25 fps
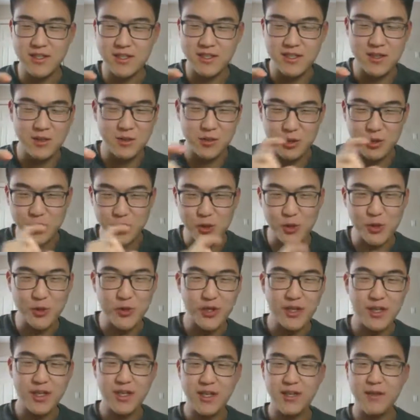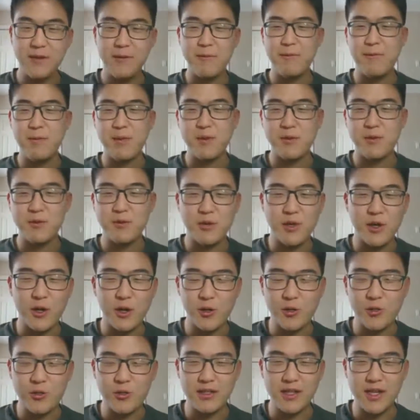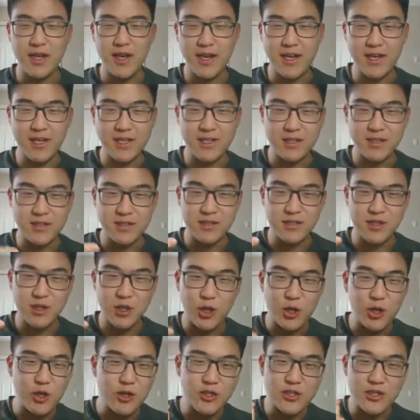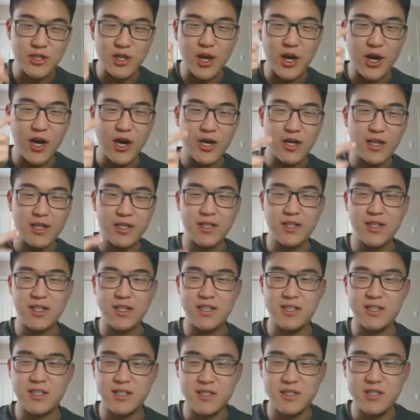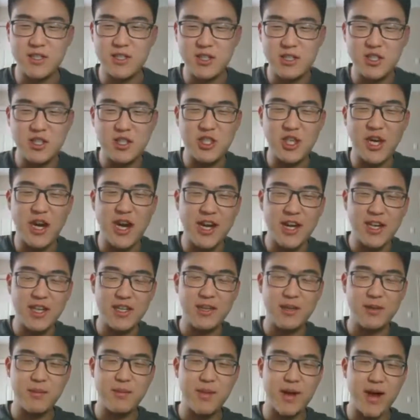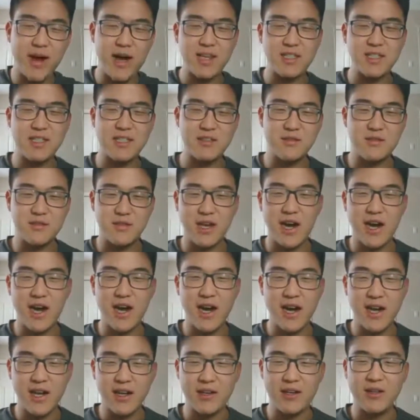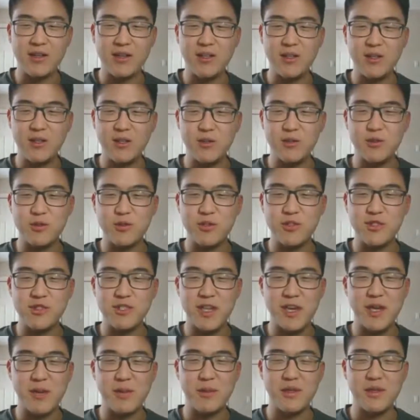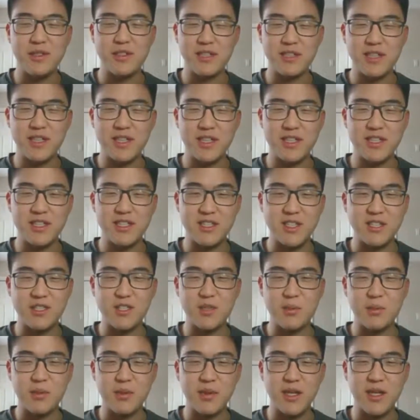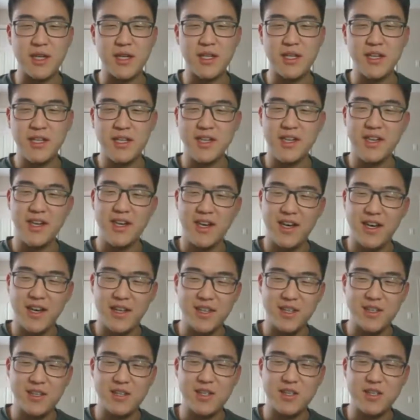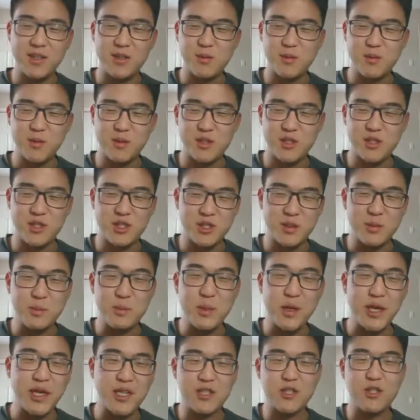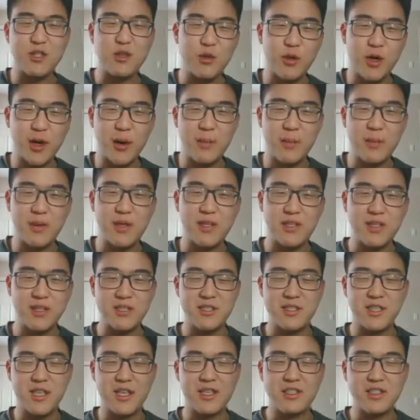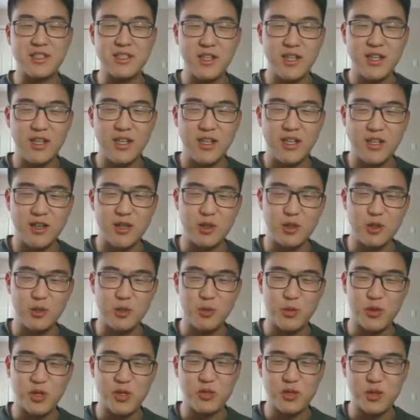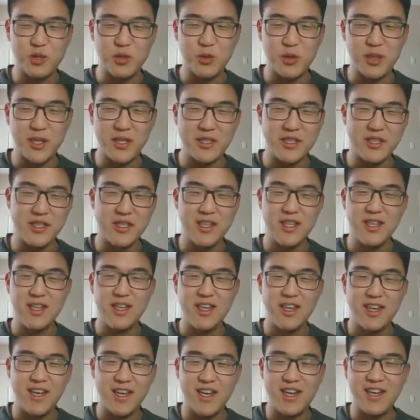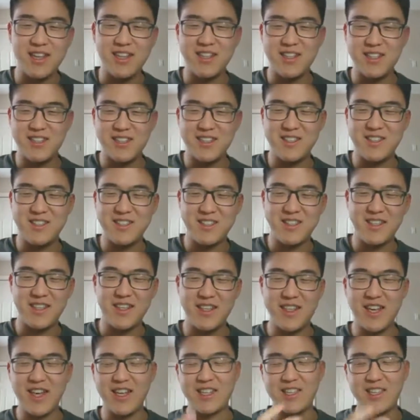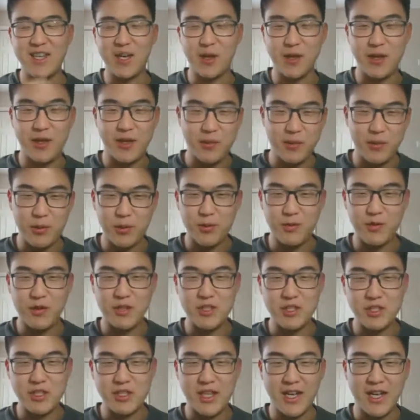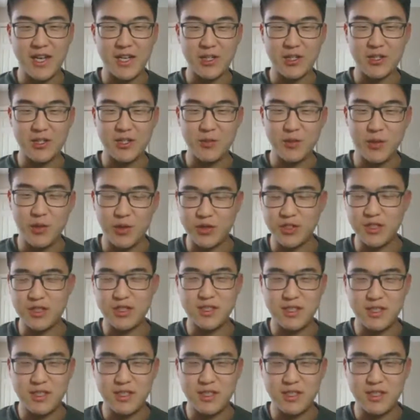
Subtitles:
little dude who goes and turns on this giant, massive guy whose name is Discipline, and the Discipline just picks you up, and he says, "You will do it," and that's how like motivation actually works.